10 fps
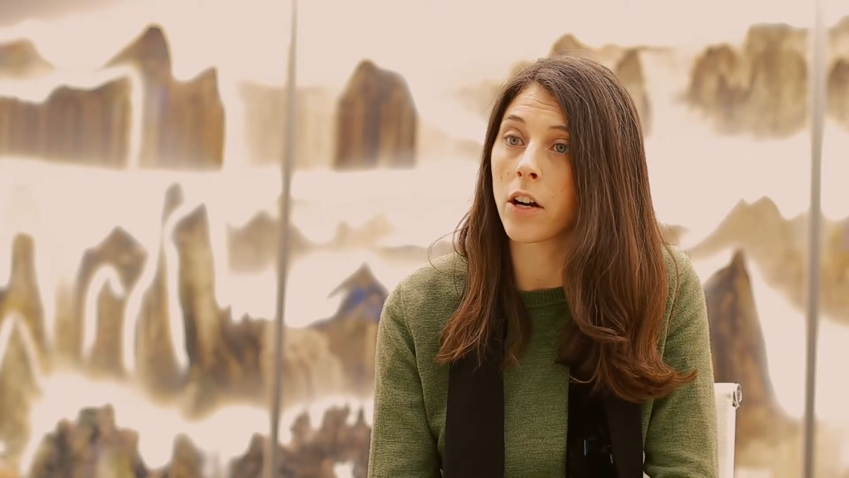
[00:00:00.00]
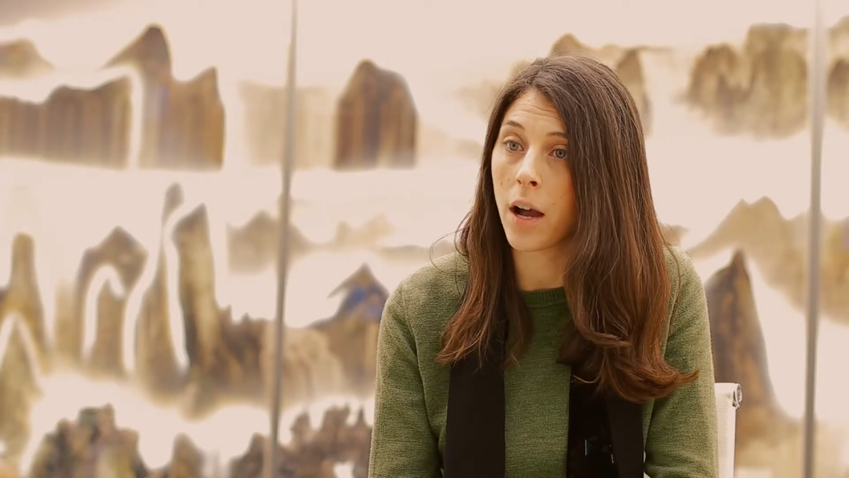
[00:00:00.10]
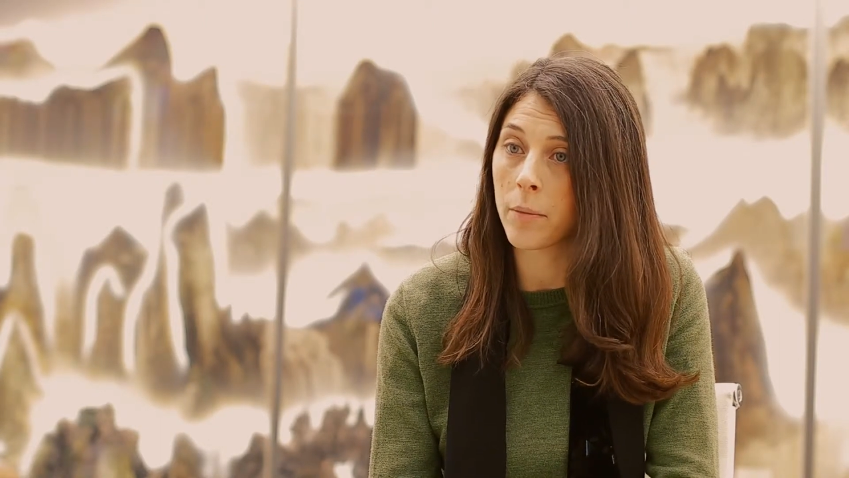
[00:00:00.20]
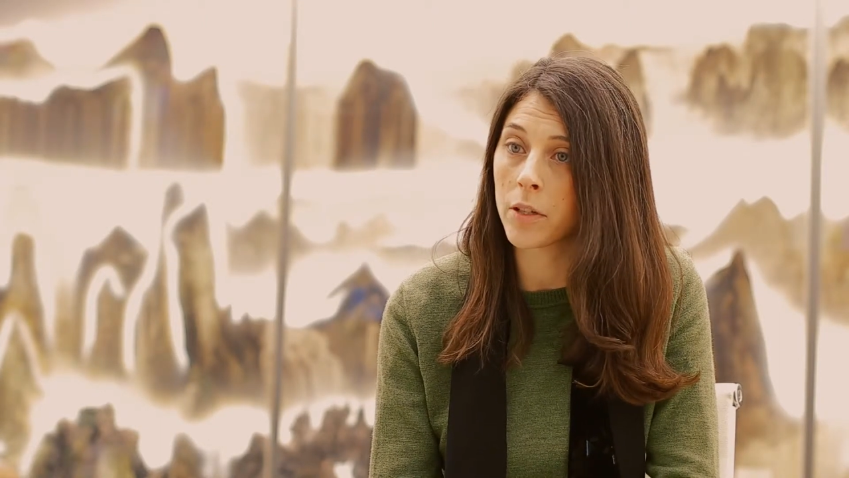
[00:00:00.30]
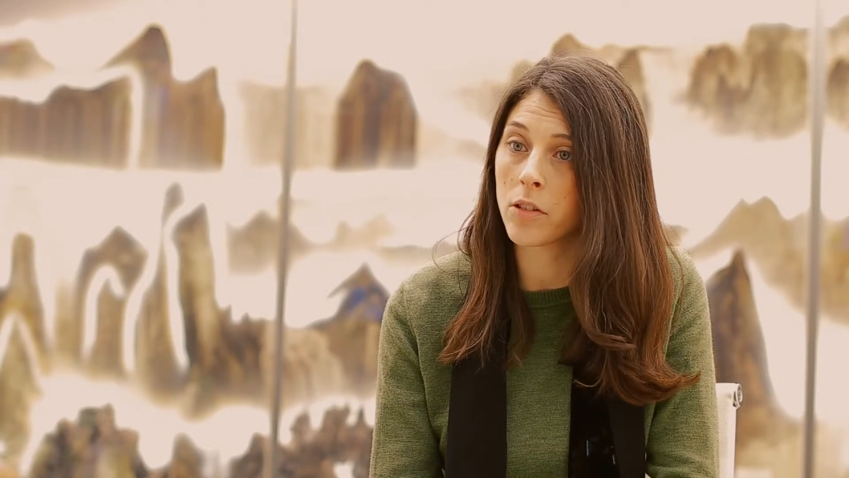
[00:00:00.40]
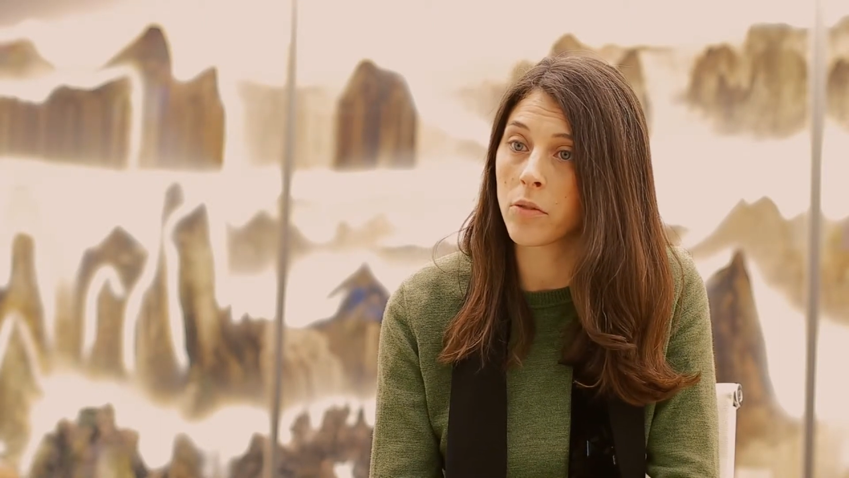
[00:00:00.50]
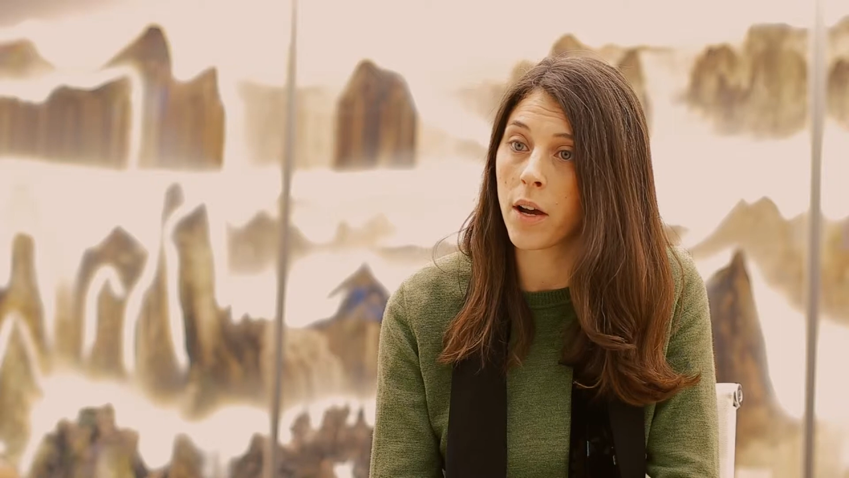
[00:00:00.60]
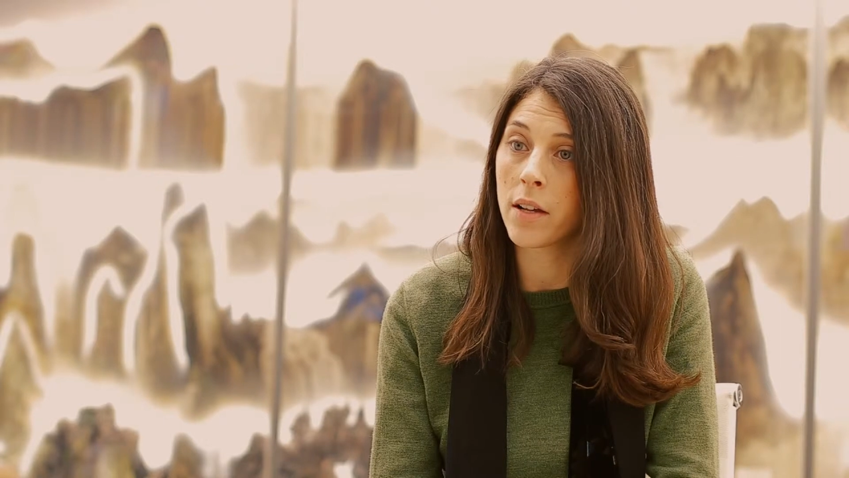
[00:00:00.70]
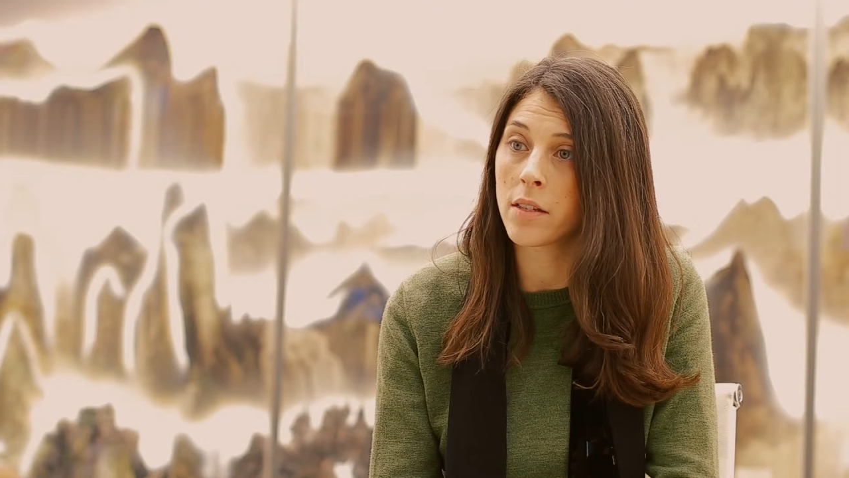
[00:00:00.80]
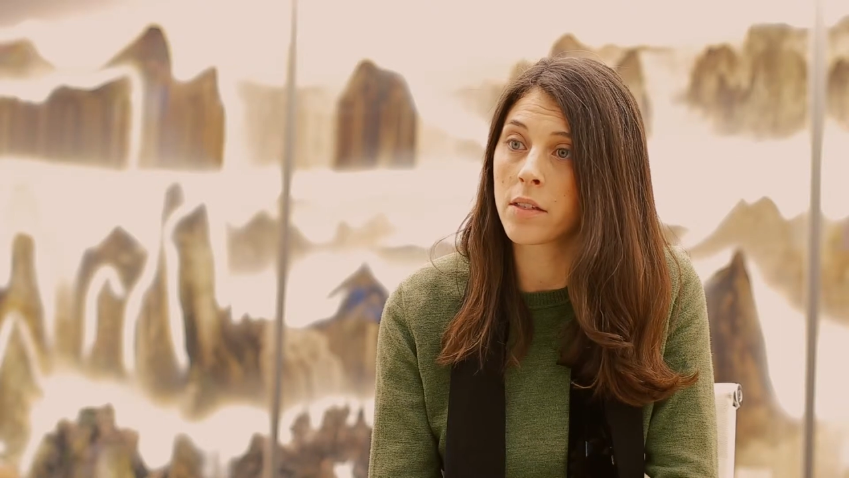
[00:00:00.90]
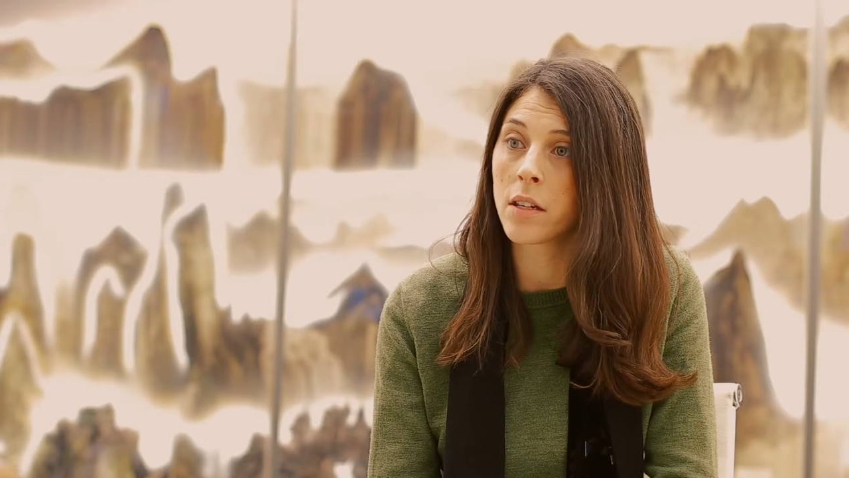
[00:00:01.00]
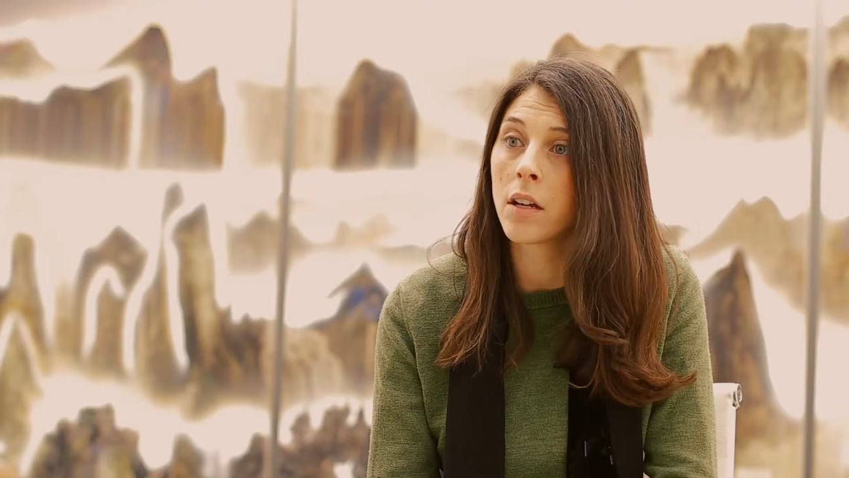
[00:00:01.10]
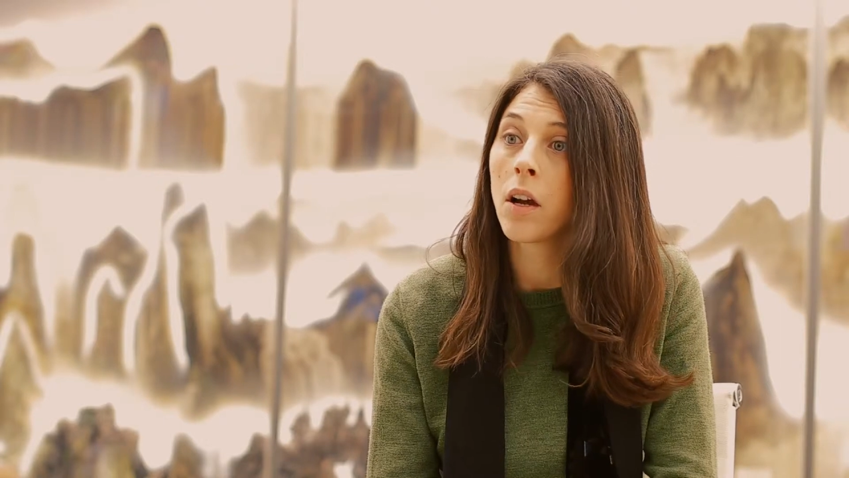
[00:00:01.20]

are coming to us,